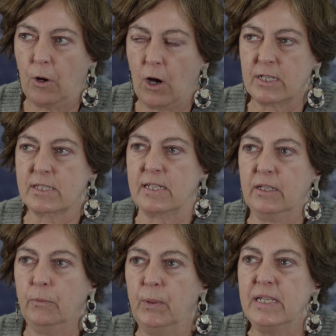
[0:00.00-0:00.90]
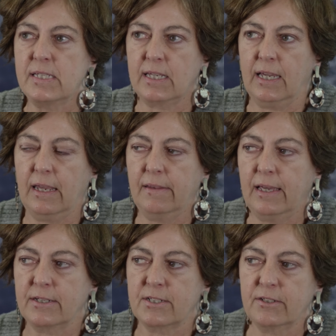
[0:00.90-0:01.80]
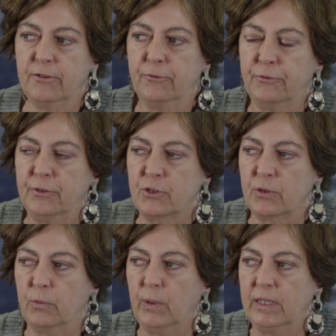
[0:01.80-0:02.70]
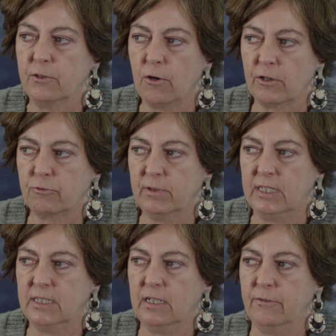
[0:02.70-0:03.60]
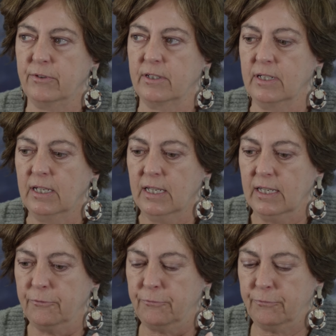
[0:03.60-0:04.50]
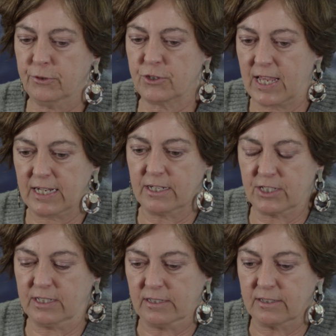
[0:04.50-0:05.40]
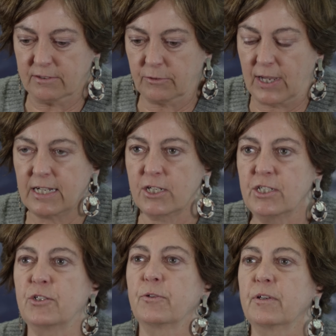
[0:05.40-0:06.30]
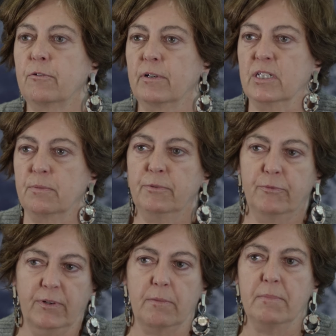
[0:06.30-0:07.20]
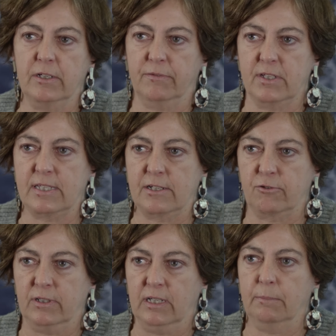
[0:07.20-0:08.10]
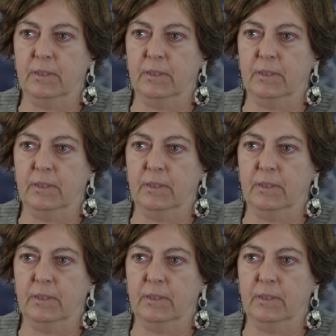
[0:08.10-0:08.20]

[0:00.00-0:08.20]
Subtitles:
honestly, we say that fusion will not really deliver fusion energy or energy to the grid before the mid of the century. I